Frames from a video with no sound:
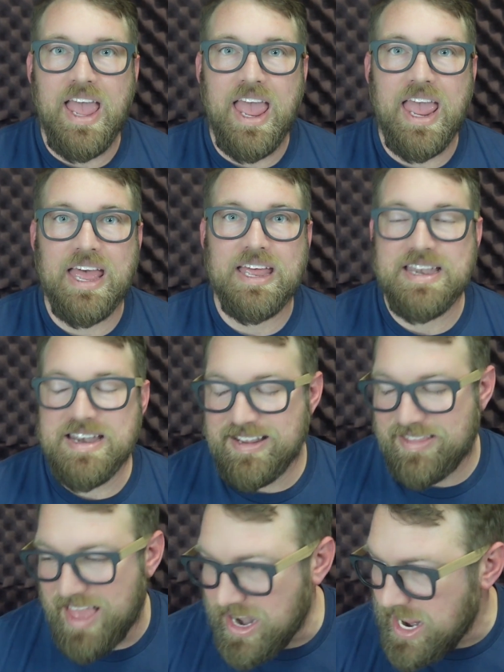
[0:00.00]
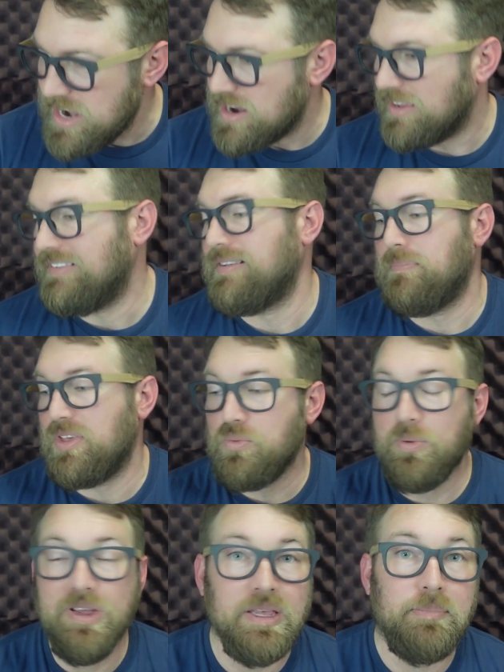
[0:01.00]
And then he does
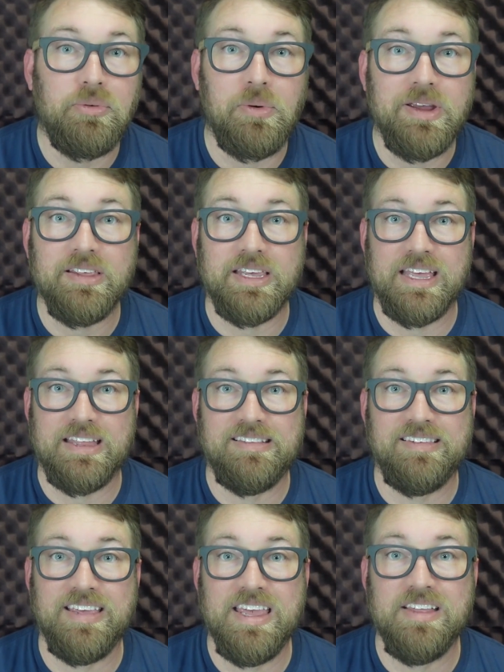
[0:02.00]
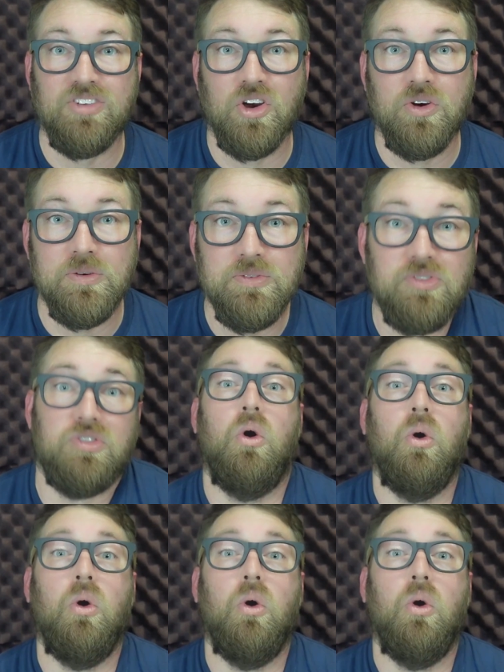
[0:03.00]
something really brilliant. He turns the